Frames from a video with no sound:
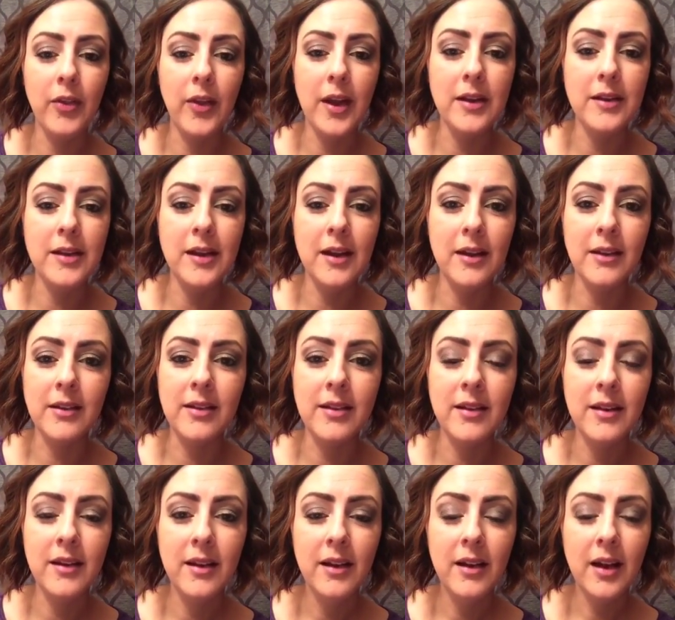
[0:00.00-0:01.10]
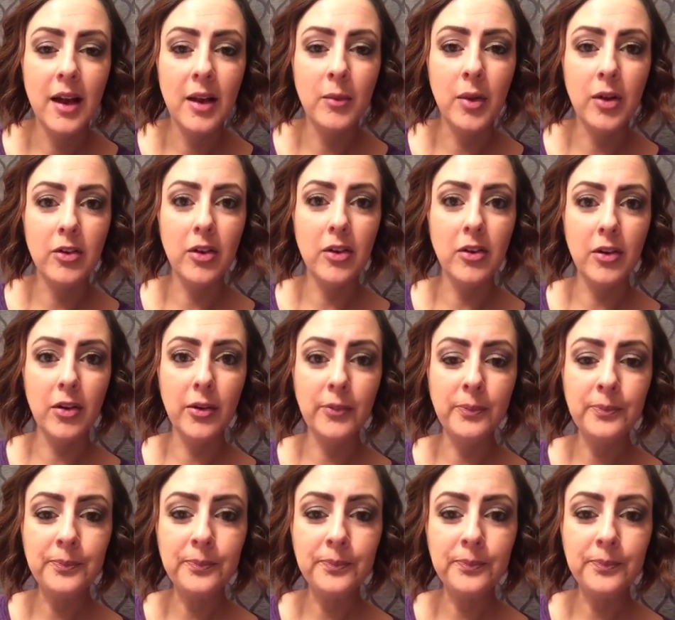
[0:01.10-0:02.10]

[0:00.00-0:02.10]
ideas on what to do.